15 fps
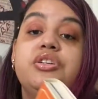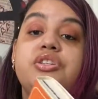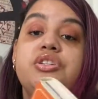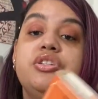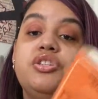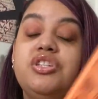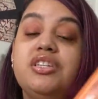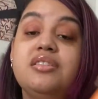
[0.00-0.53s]

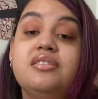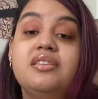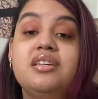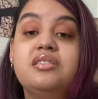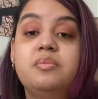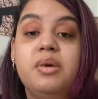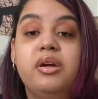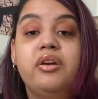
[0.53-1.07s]
She's set
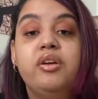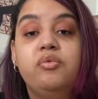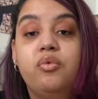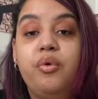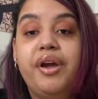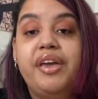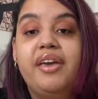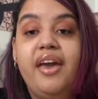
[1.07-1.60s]
to marry
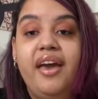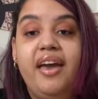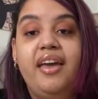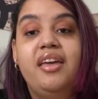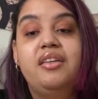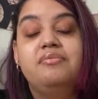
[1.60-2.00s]
Roy Kang.